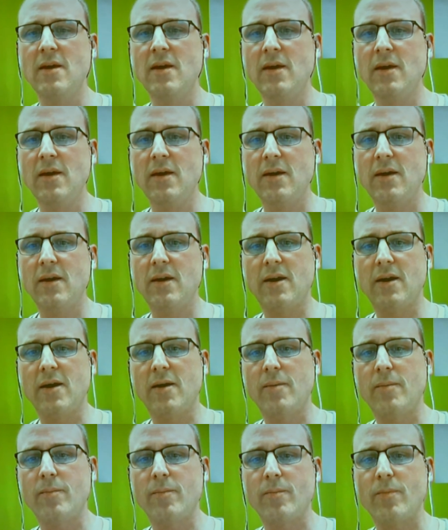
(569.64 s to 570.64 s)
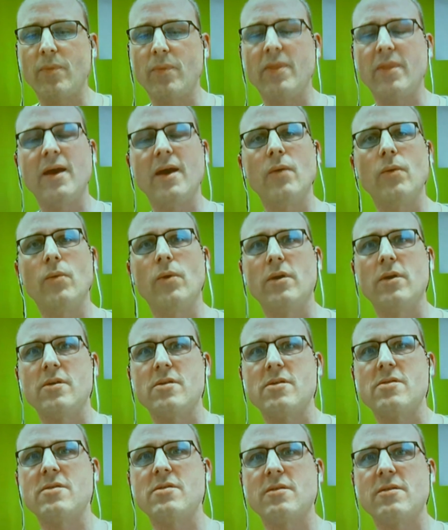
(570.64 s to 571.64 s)
um, that
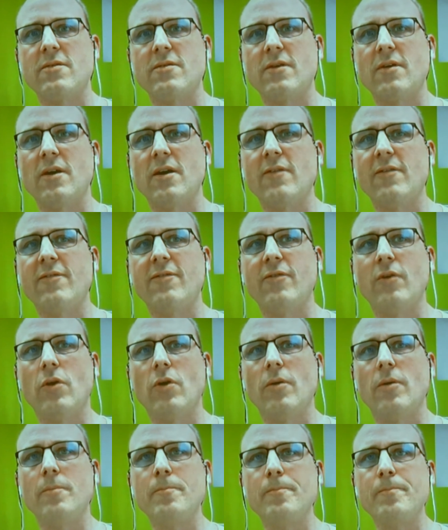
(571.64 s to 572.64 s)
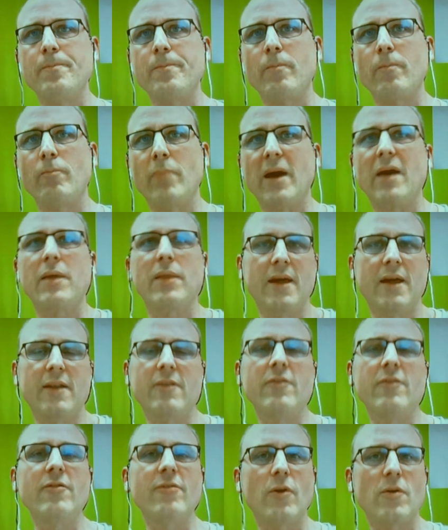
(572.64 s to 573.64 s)
was uh, for back then
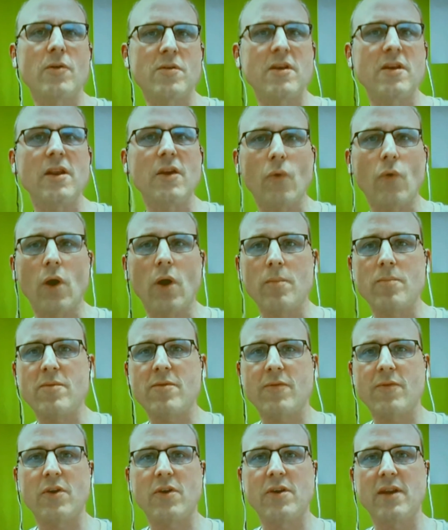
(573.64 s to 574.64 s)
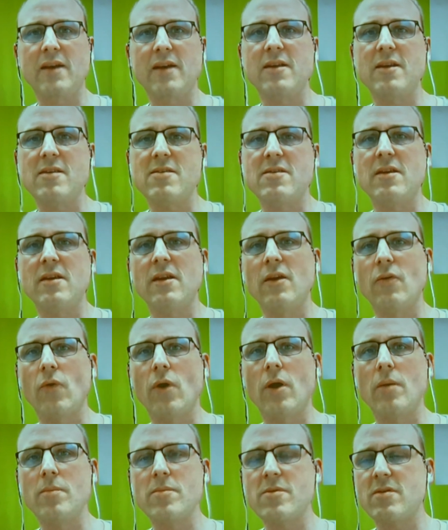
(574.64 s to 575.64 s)
for CD-ROMs, for connecting
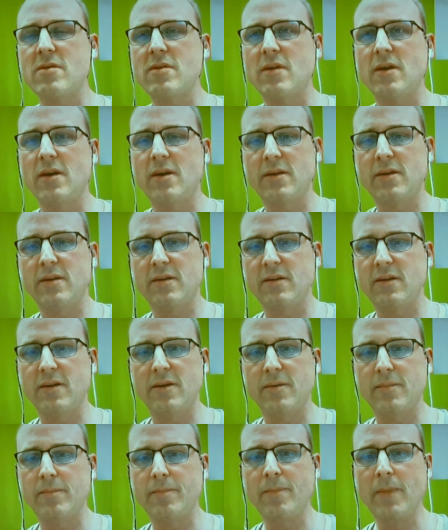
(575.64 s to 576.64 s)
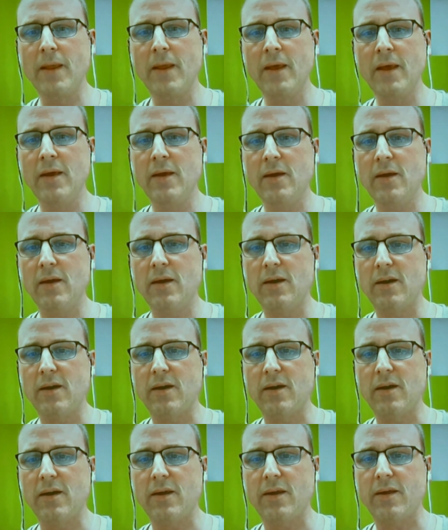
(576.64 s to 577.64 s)
CD-ROMs. And um,
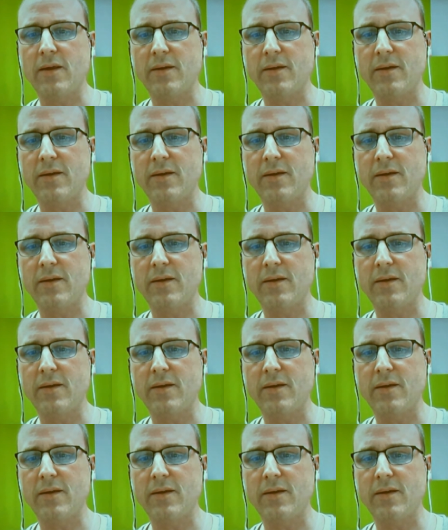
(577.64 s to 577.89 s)
uh,